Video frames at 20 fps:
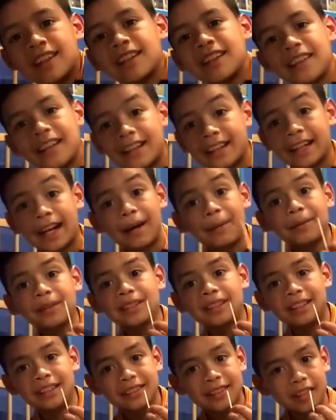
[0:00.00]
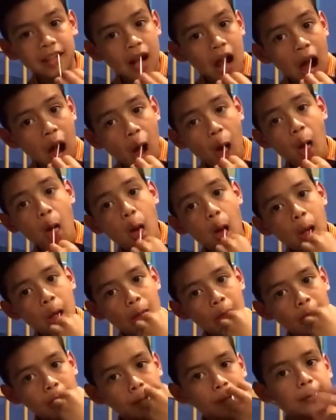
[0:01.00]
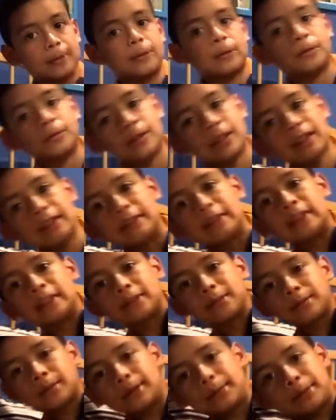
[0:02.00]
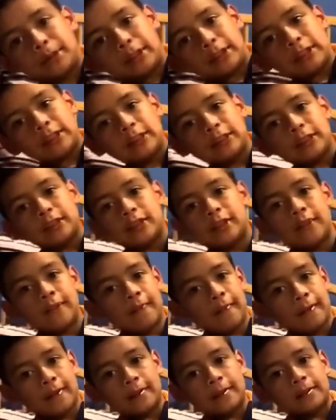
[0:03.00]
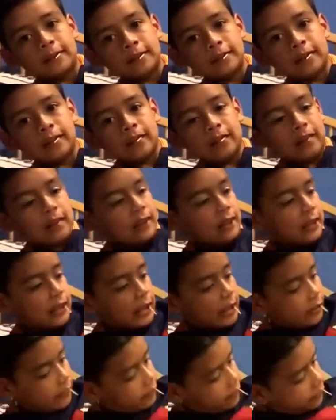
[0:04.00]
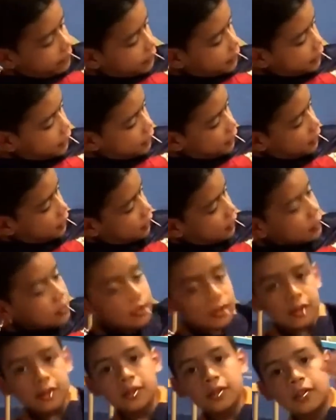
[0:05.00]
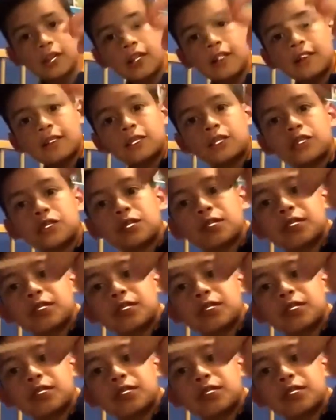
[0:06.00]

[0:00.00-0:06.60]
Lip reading: Like, I'm addicted. Are you guys checking my pockets? I have two